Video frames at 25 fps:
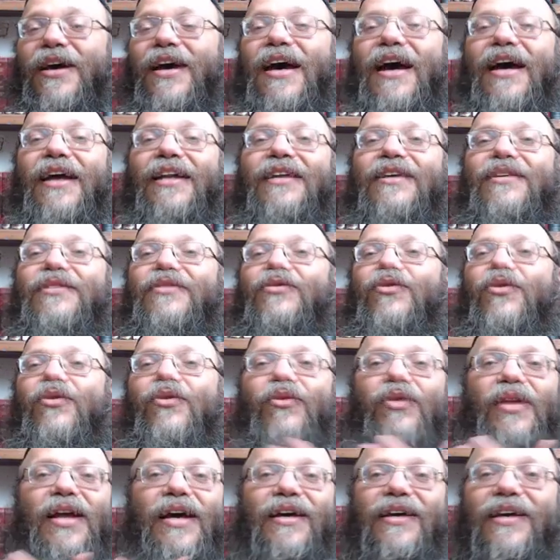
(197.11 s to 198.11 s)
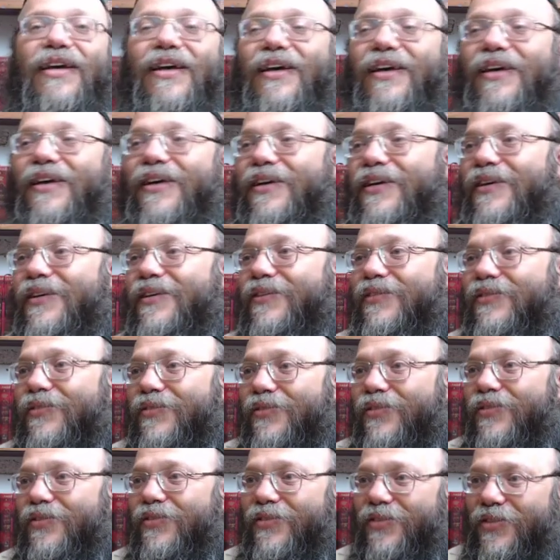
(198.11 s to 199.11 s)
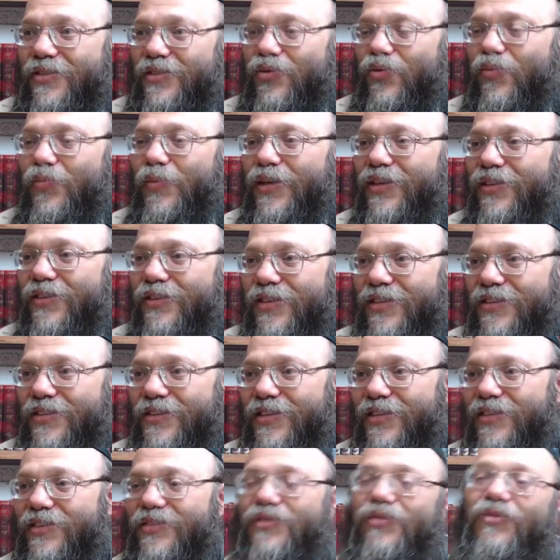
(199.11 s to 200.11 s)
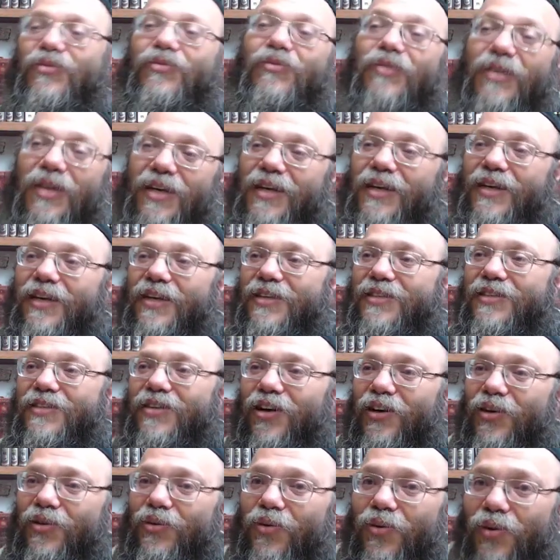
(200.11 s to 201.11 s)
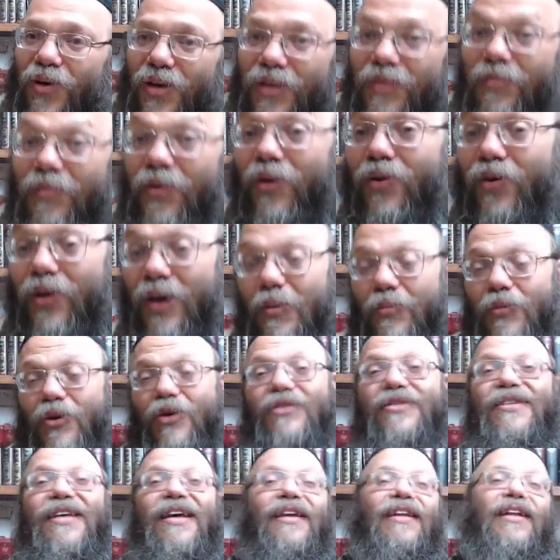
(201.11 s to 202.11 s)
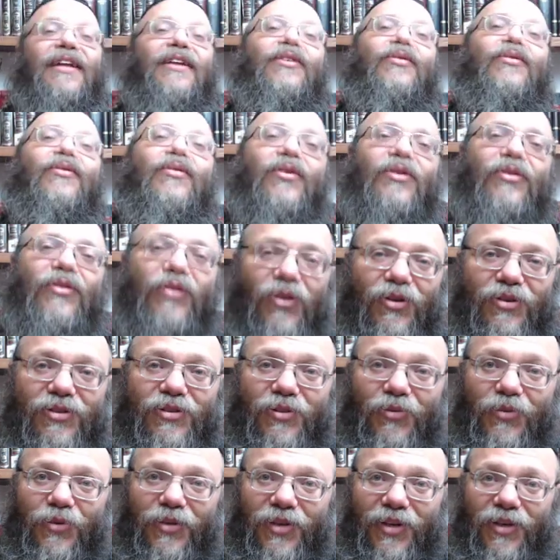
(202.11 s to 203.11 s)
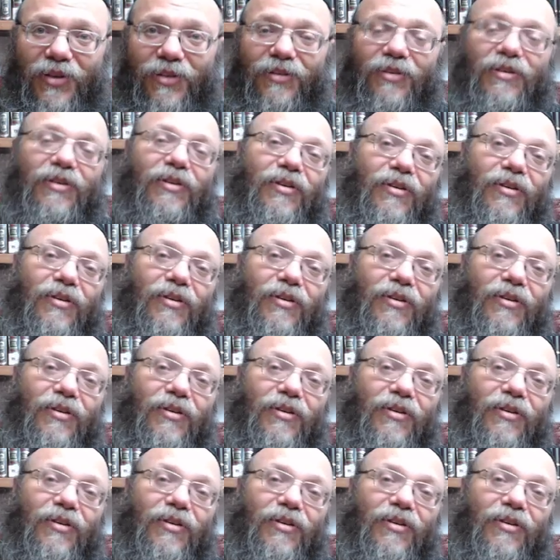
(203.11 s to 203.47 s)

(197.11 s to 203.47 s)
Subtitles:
And there's no bitterness there, so it's hard to call it maror. I'm not saying that you're not Yosef with that.